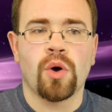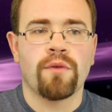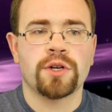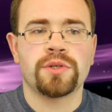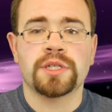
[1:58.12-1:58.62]
go
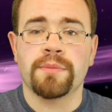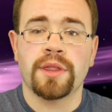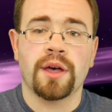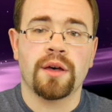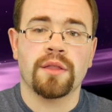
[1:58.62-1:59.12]
over to some
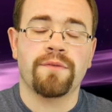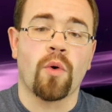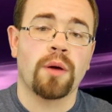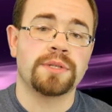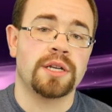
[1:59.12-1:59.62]
of the, the
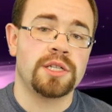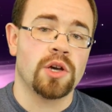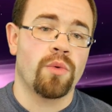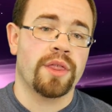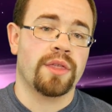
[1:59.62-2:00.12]
forums that
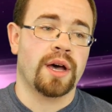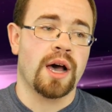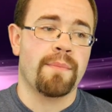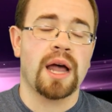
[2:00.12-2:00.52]
deal with uh,